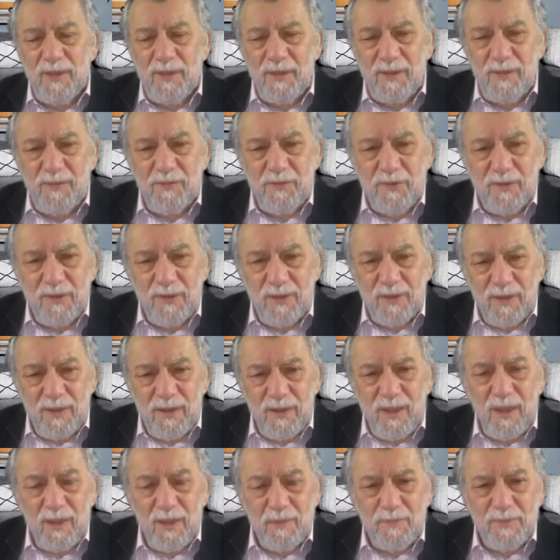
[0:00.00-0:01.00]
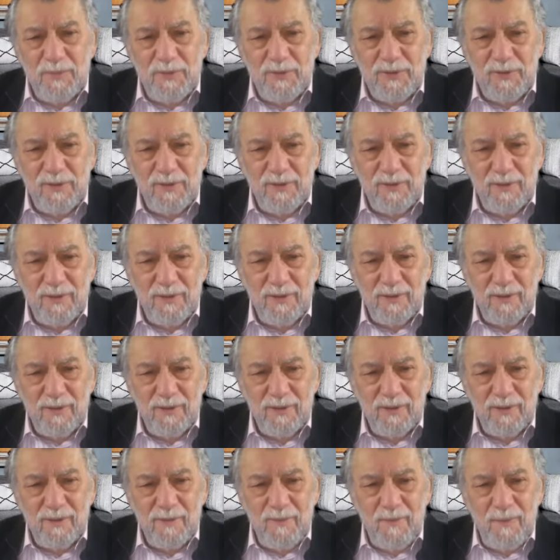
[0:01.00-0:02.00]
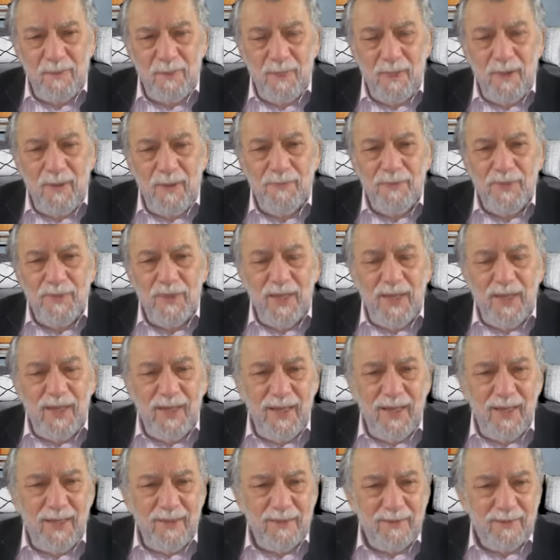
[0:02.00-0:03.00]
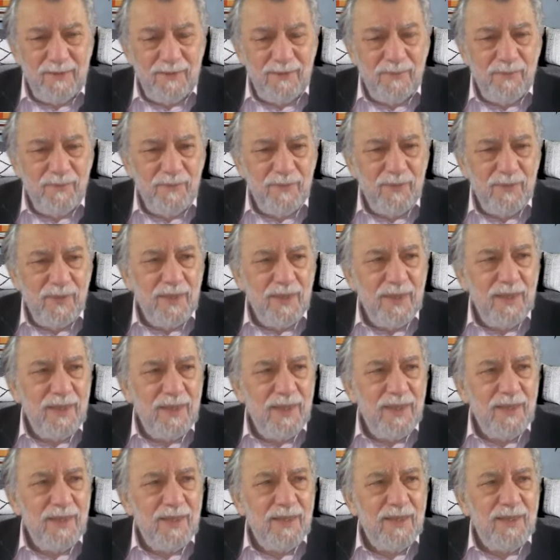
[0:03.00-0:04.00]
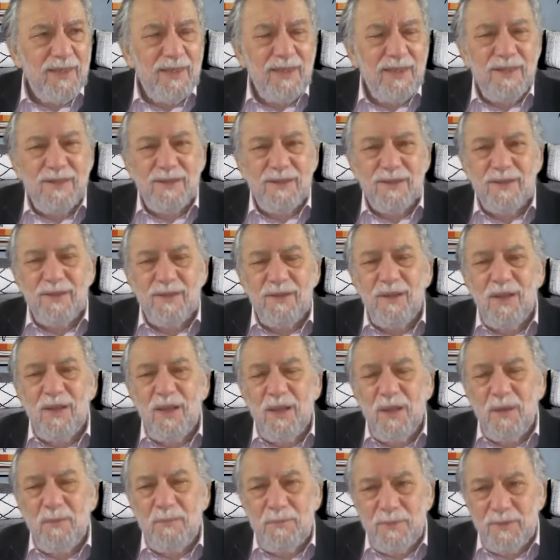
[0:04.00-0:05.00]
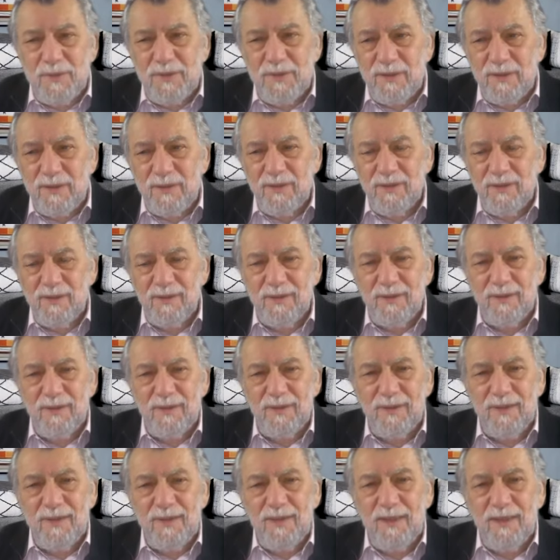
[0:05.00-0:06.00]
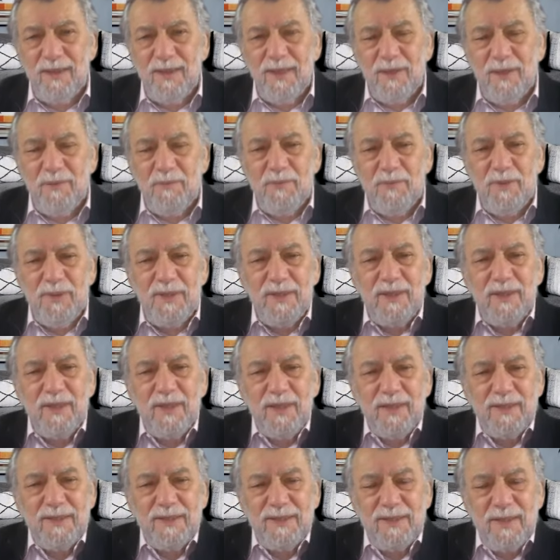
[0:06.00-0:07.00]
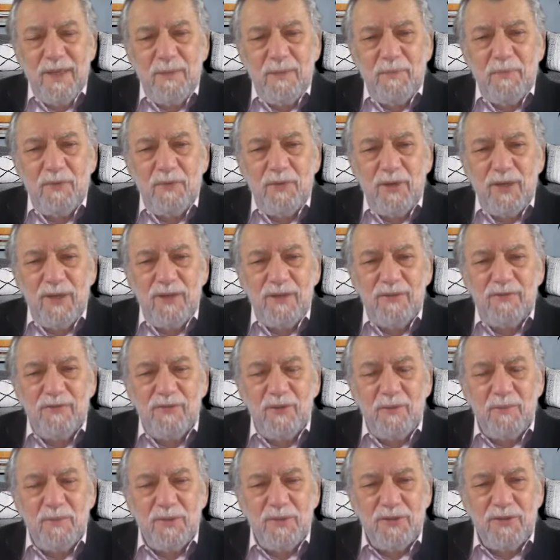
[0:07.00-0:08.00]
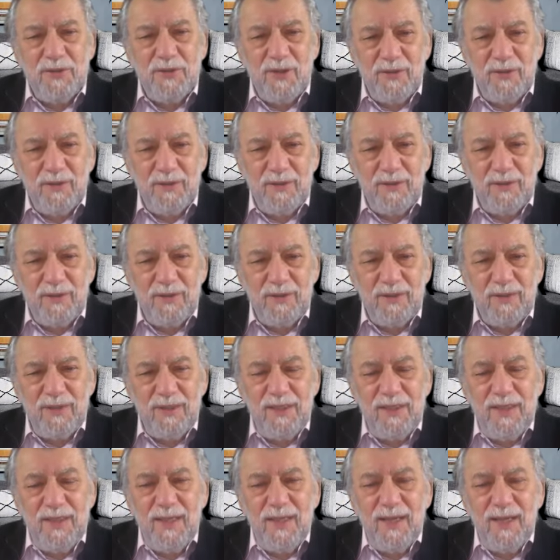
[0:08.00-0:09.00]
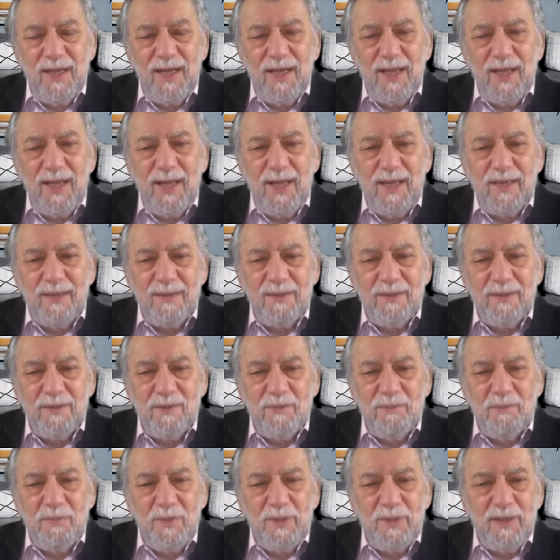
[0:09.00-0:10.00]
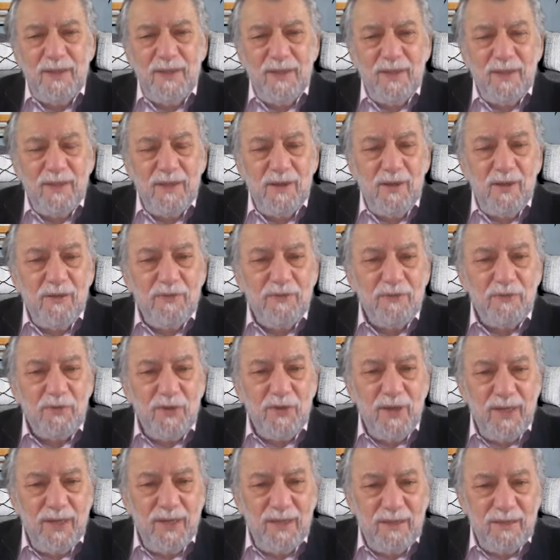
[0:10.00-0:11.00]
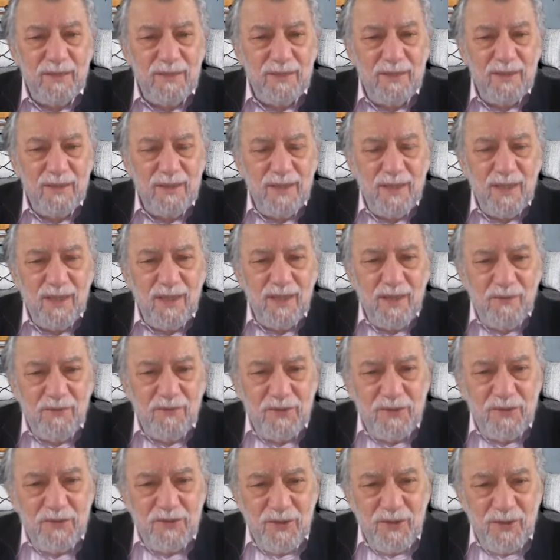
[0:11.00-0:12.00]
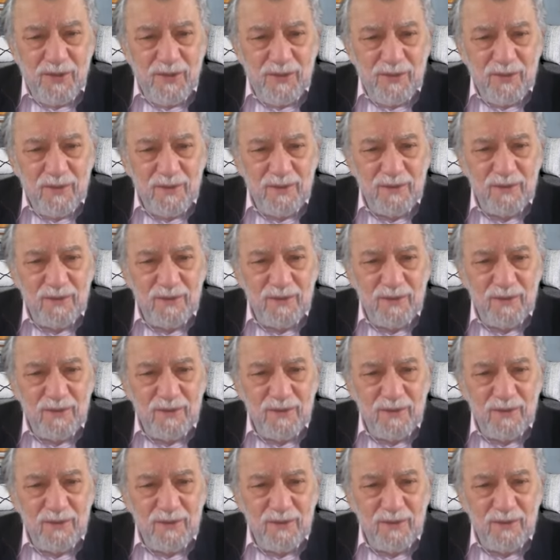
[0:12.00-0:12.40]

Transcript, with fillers: different clubs, and these clubs being separated from each other and being afraid of each other.